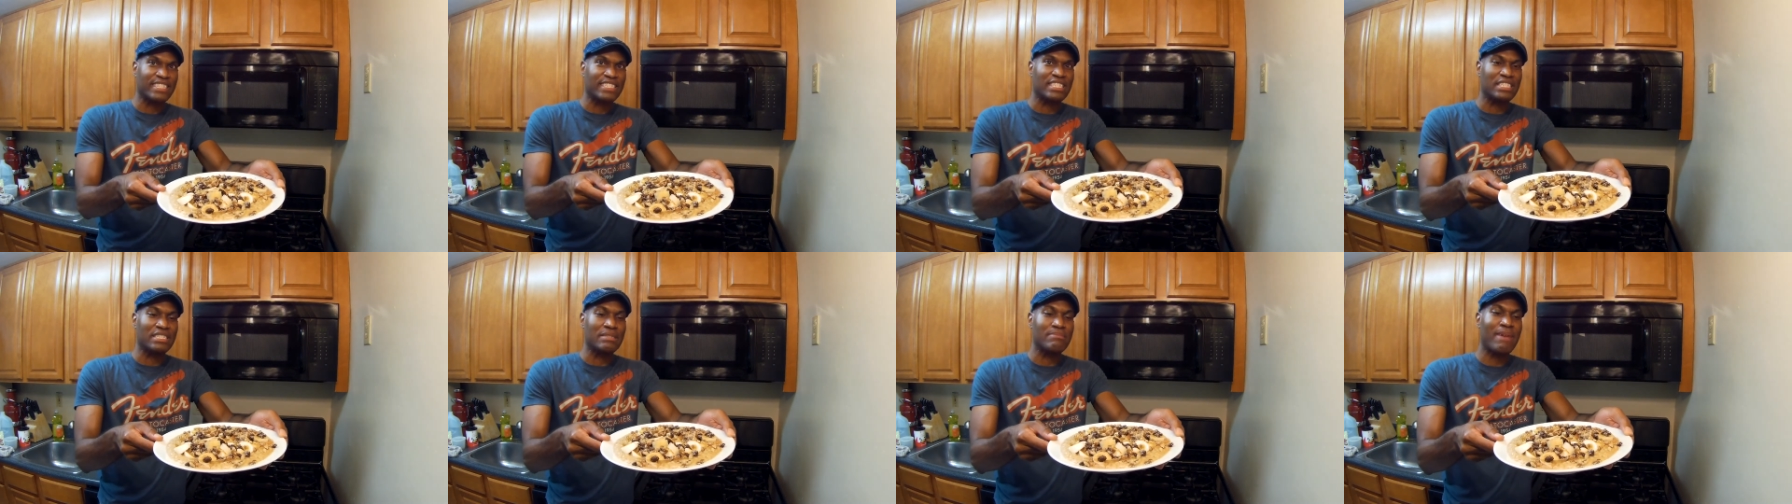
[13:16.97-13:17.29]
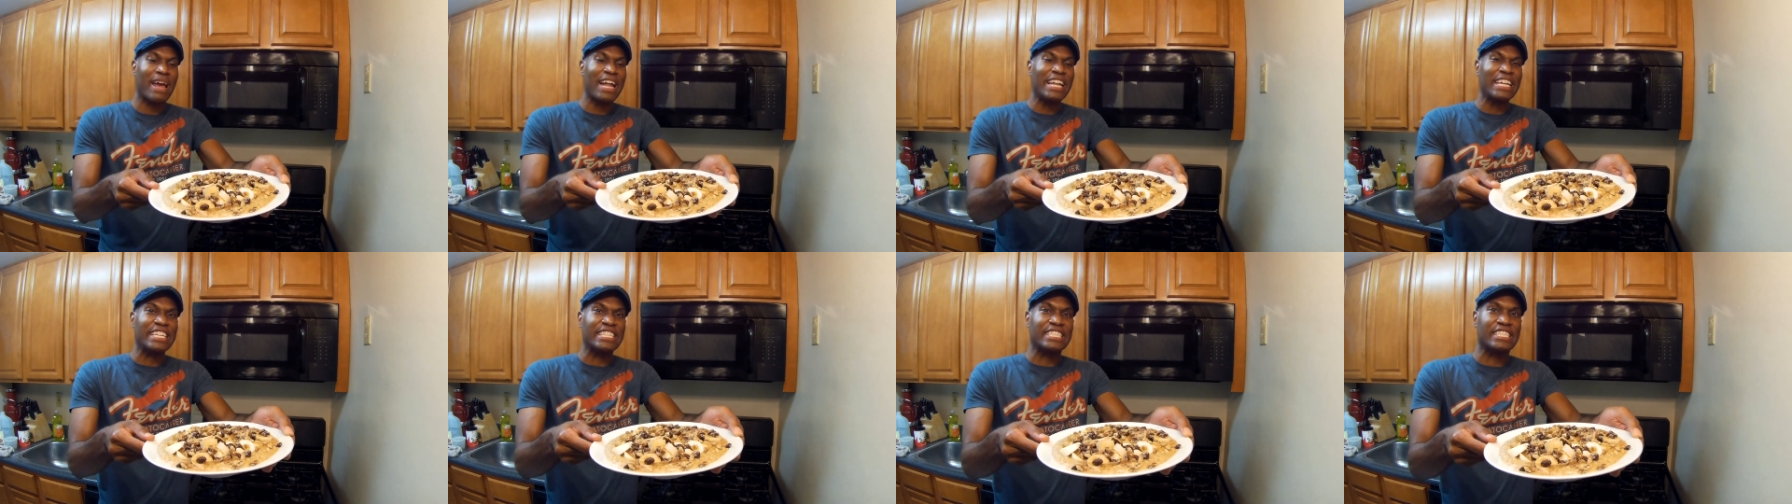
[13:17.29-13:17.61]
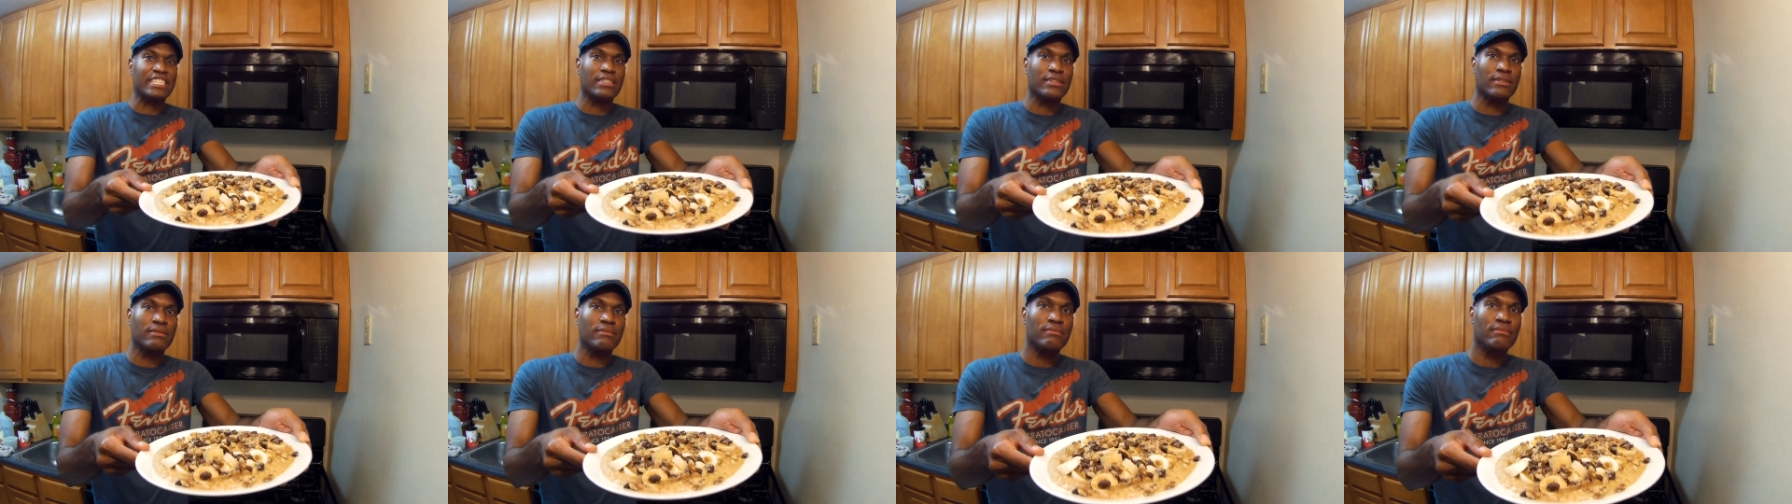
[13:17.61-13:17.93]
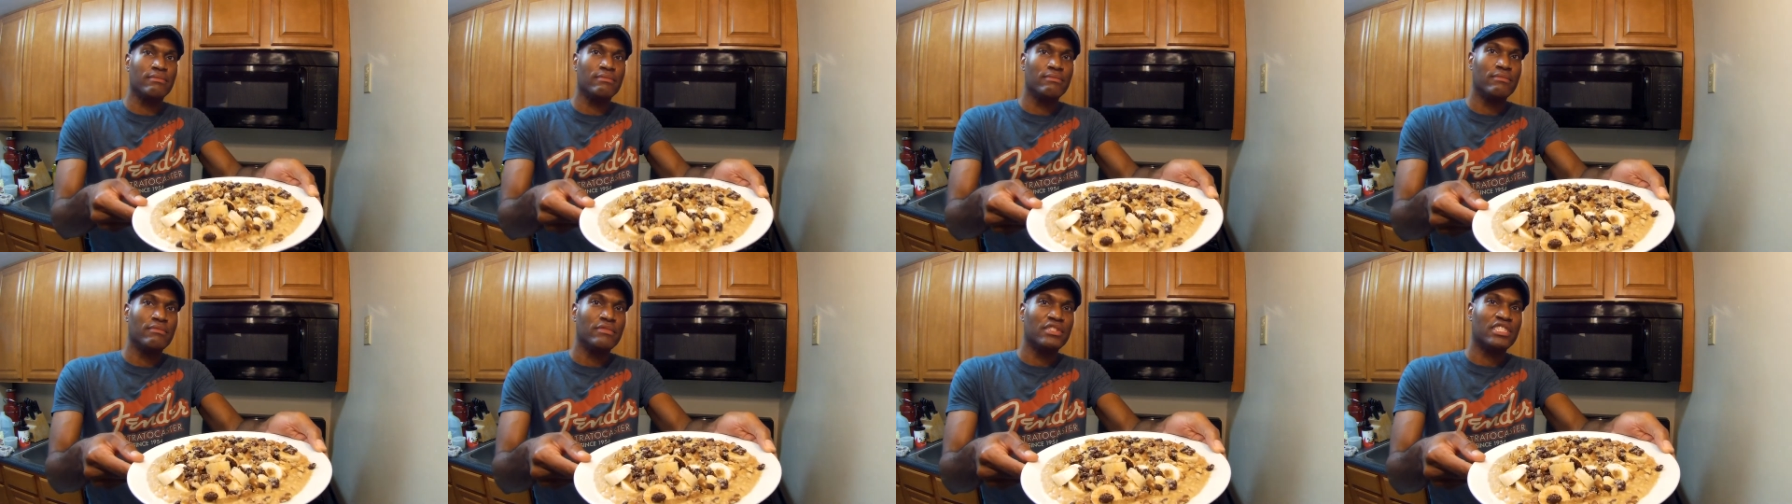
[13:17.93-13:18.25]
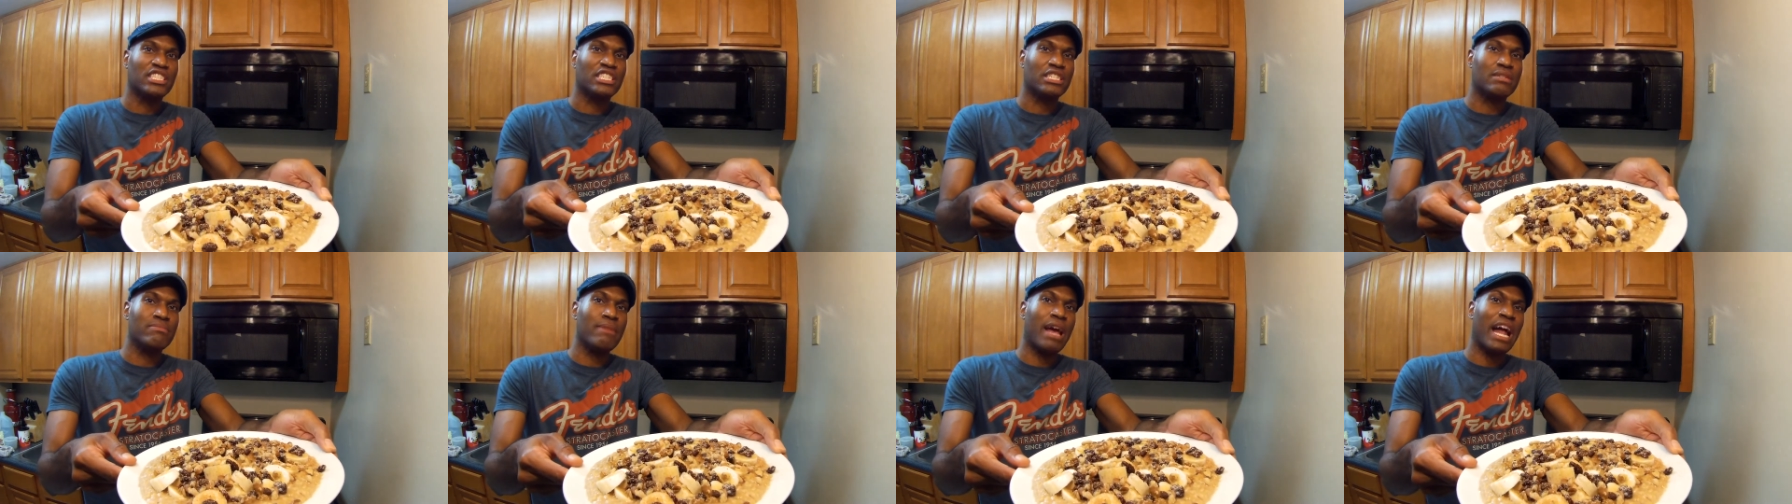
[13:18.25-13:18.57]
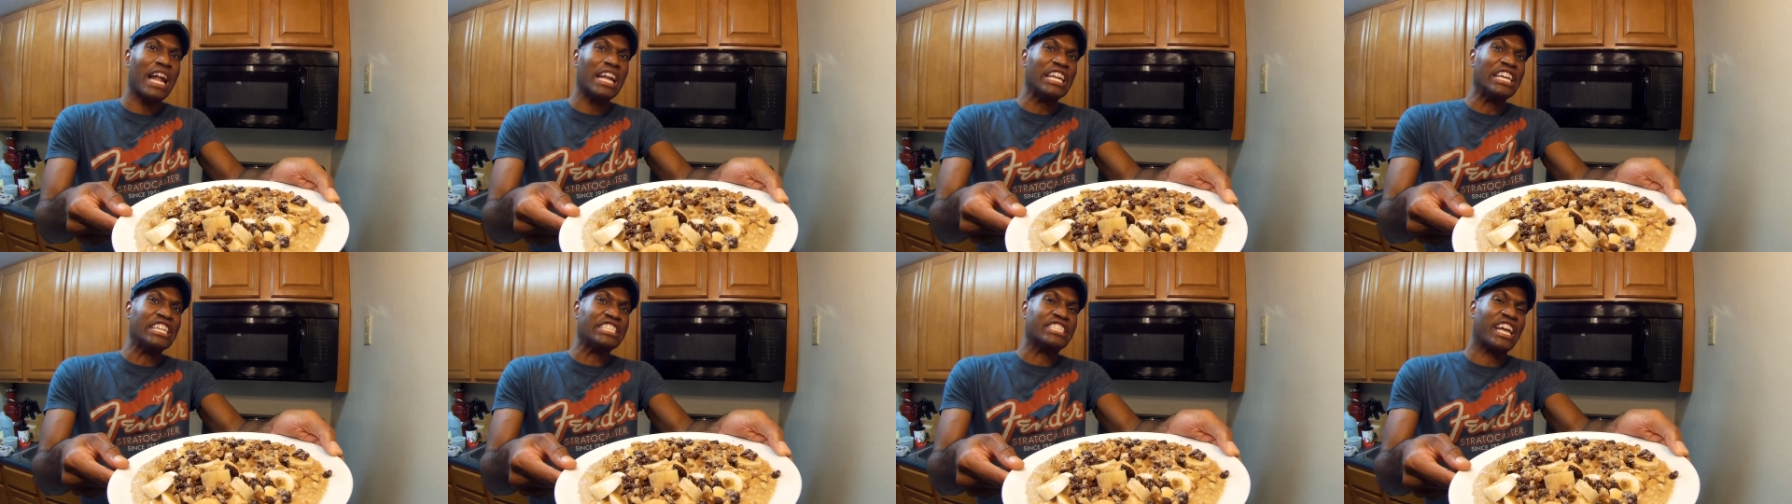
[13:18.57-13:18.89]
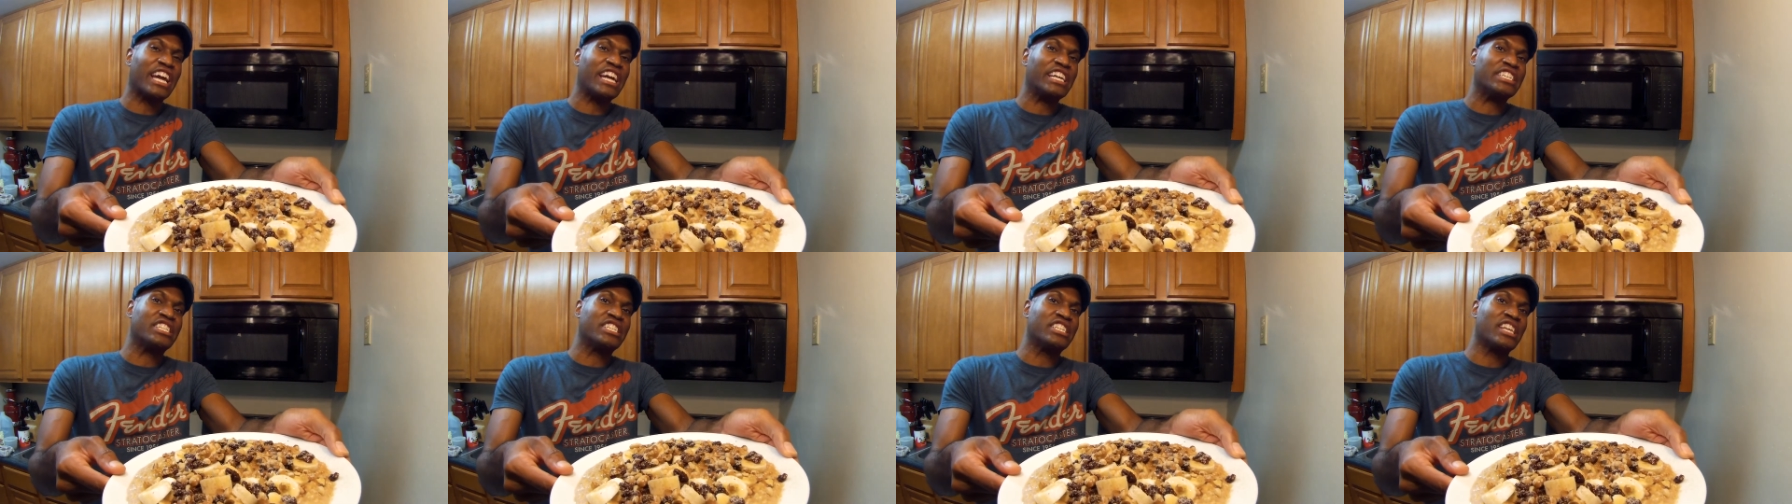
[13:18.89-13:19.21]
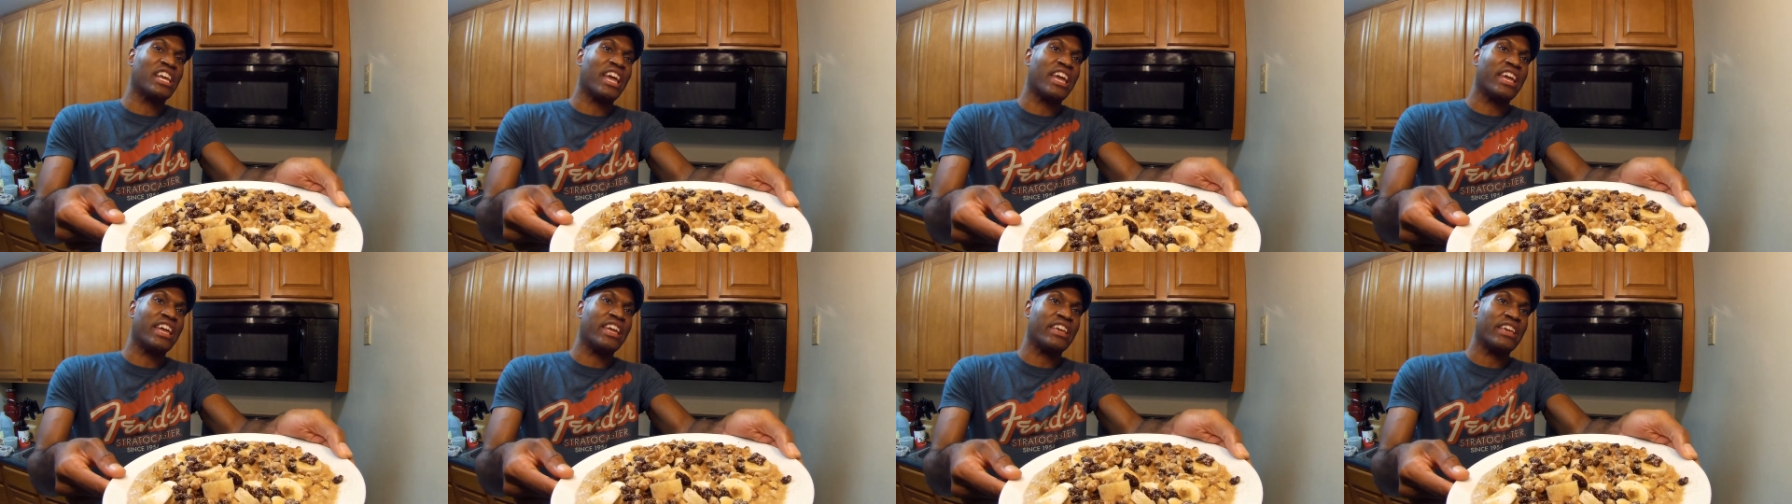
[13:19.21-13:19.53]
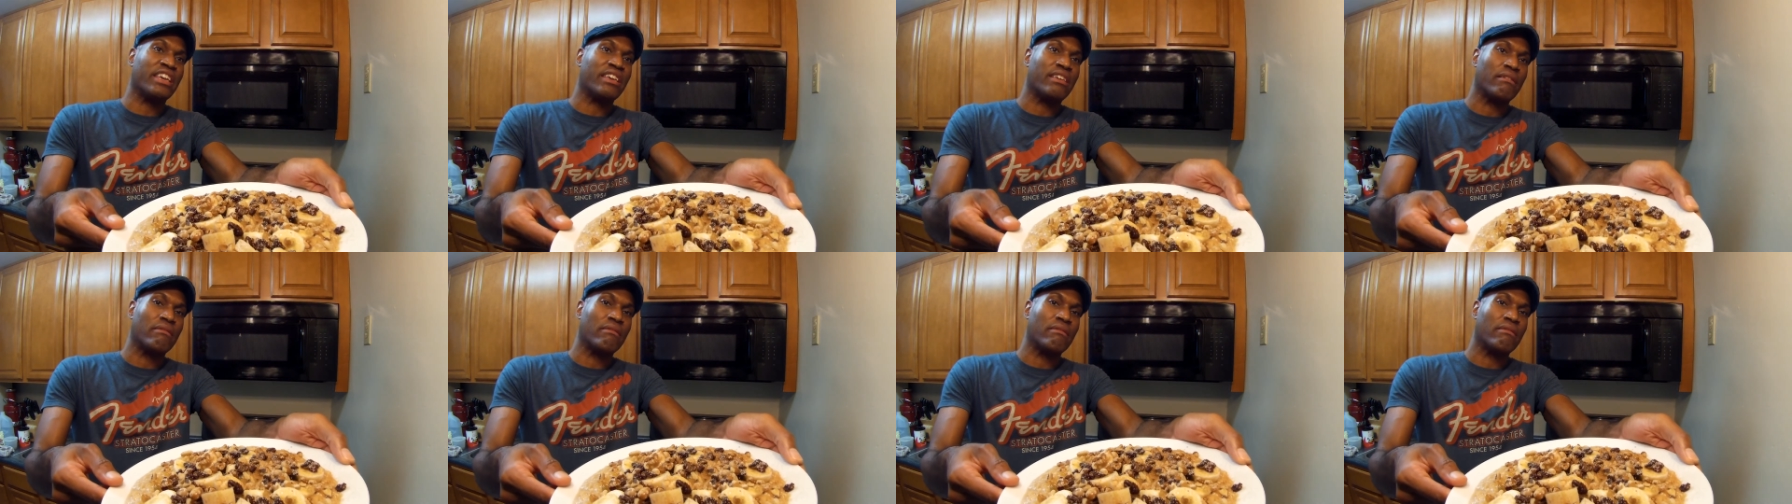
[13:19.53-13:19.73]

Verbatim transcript: Smell it. Smell it, I say.